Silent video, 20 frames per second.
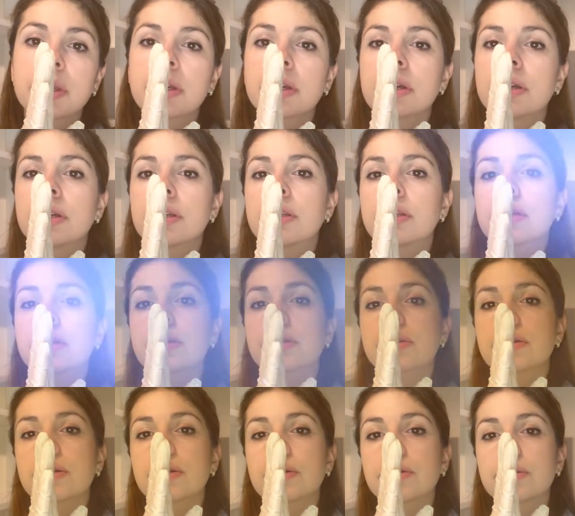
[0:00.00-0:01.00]
Good.
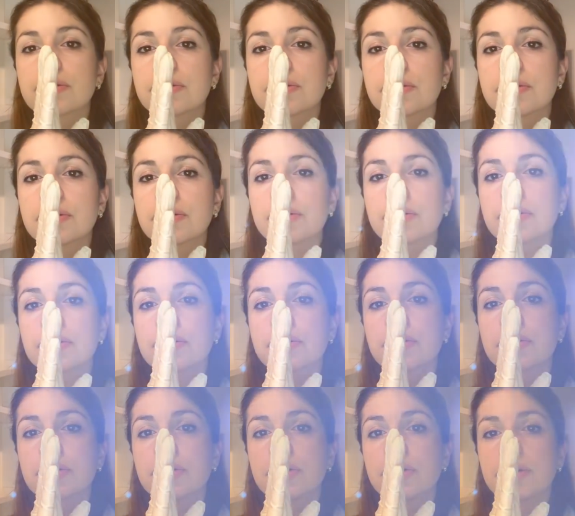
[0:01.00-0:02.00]

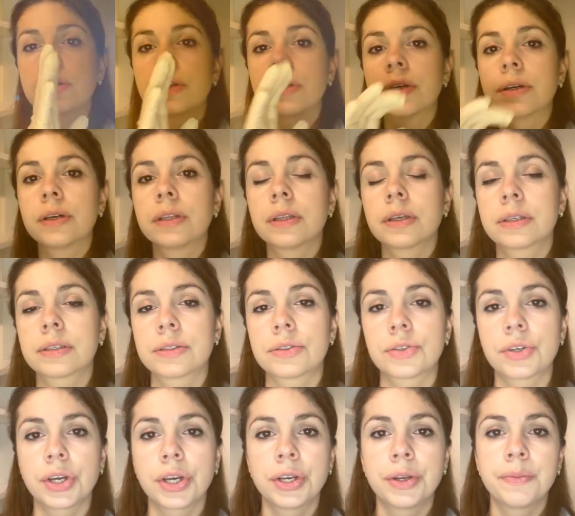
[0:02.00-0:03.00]
Good. Look
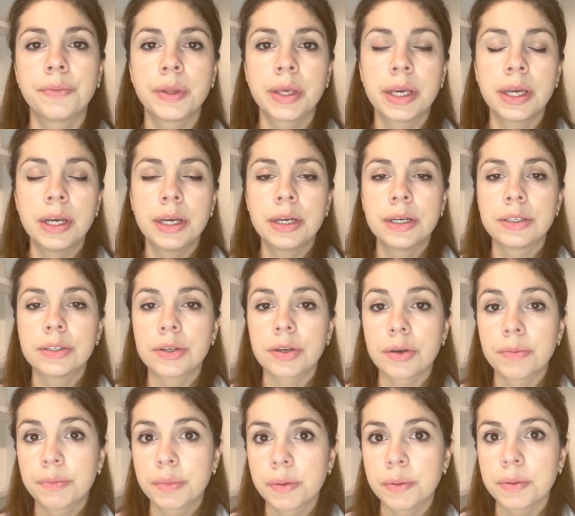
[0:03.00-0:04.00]
straight. So your
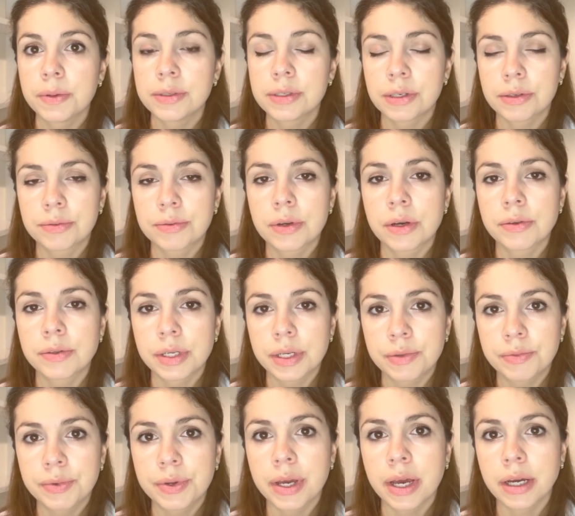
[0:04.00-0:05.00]
pupils are round
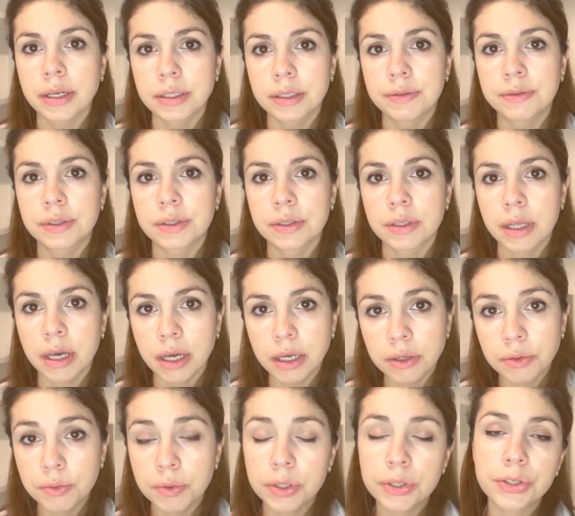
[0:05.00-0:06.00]
and reactive to light,
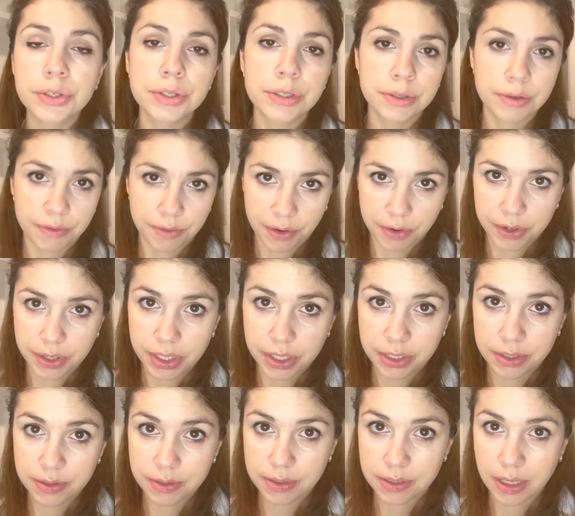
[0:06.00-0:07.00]
which is a very
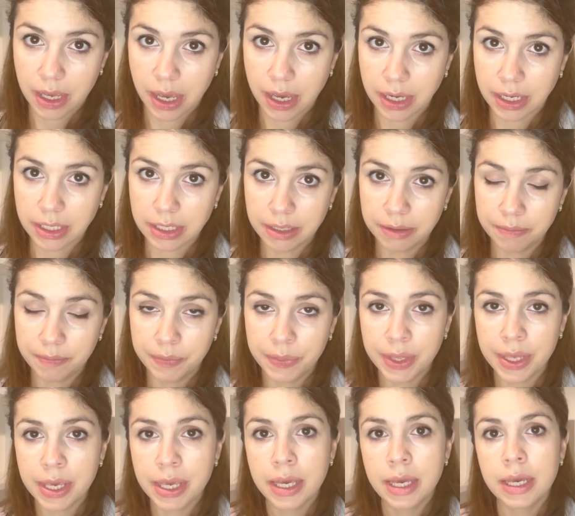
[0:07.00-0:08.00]
good sign.
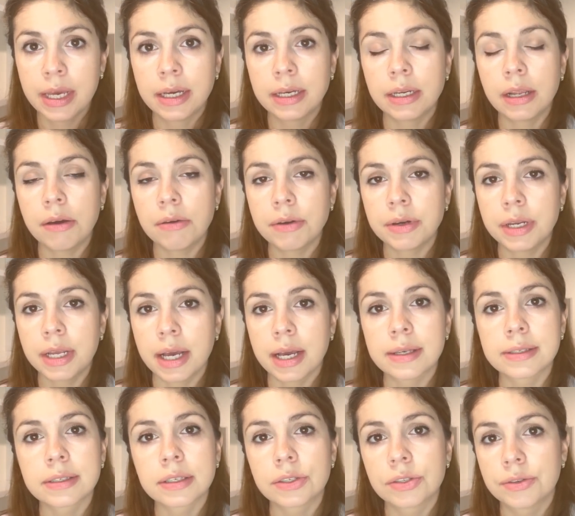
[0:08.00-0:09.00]
Now I'm gonna
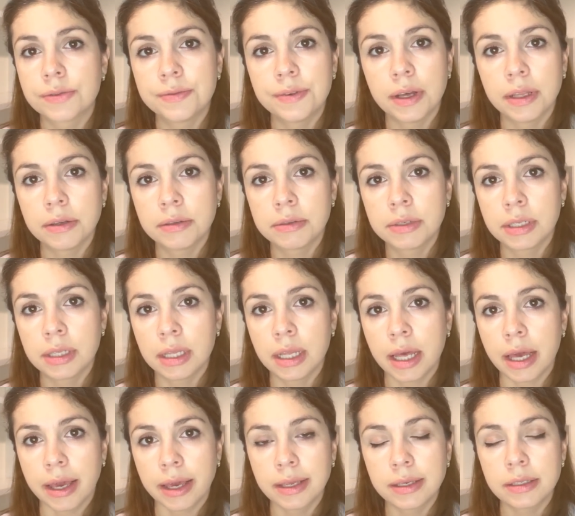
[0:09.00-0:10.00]
ask you to follow the
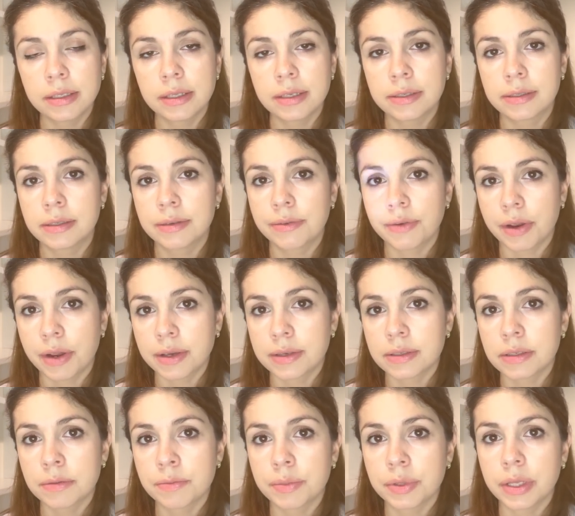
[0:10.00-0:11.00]
light. This is a very
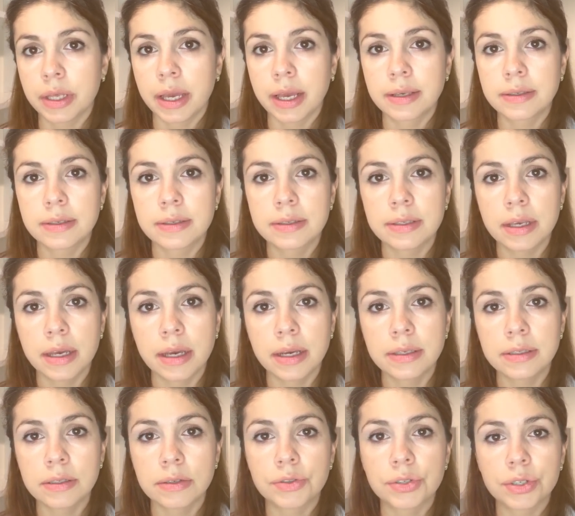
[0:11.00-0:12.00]
simple exercise,
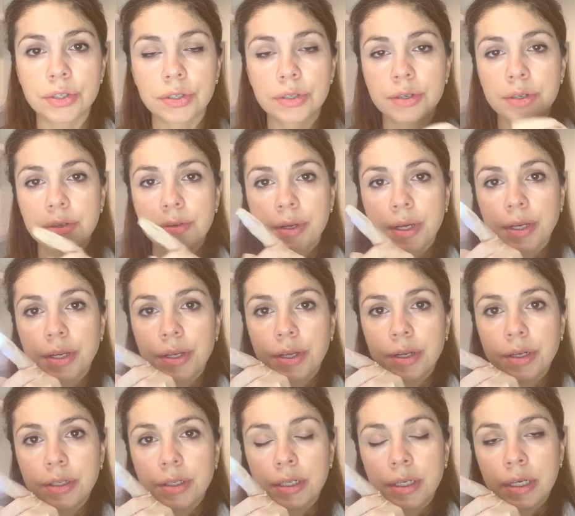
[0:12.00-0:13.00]
so just look right
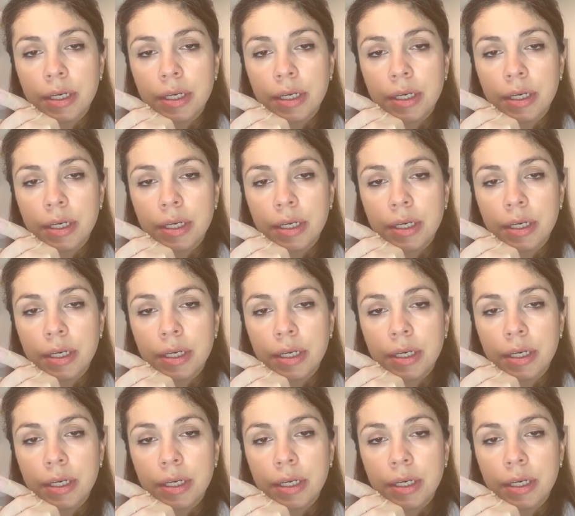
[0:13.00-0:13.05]
here